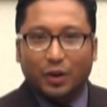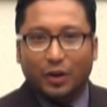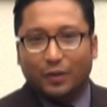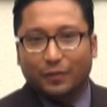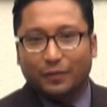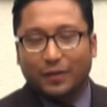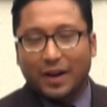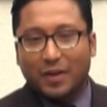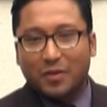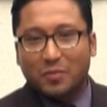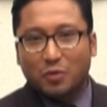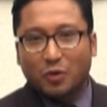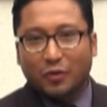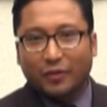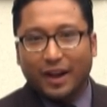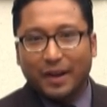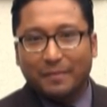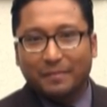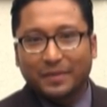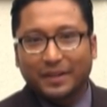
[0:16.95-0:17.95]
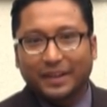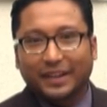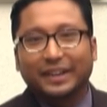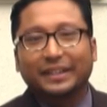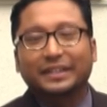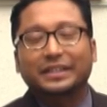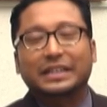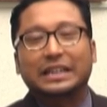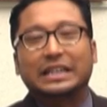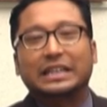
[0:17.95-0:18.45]
of our program,
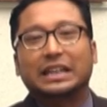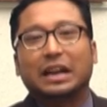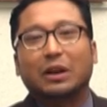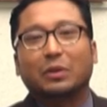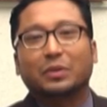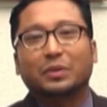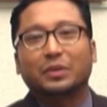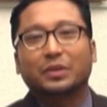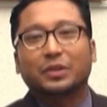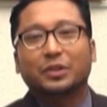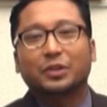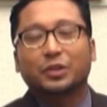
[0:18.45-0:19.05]
Guest in Town.